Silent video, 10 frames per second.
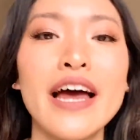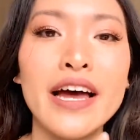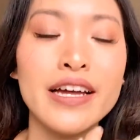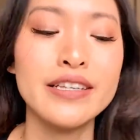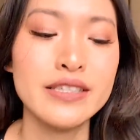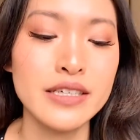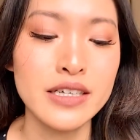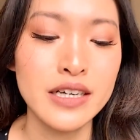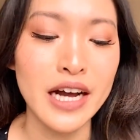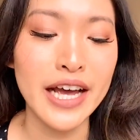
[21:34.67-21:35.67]
And
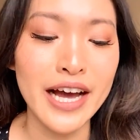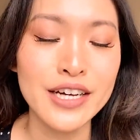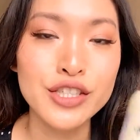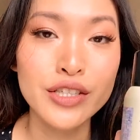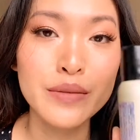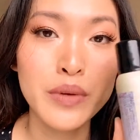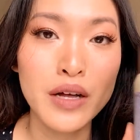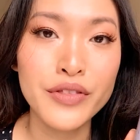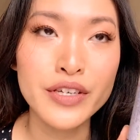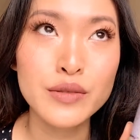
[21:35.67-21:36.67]
I actually
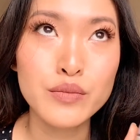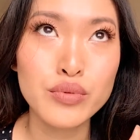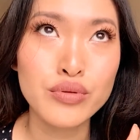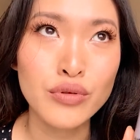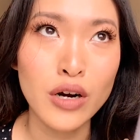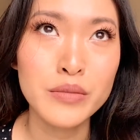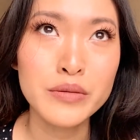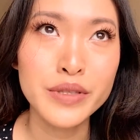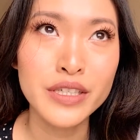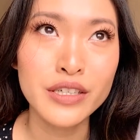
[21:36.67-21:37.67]
bought this
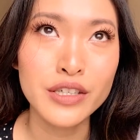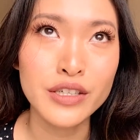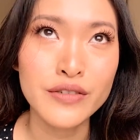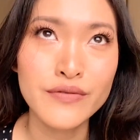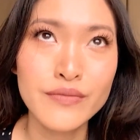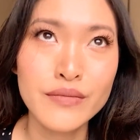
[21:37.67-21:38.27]
probably a good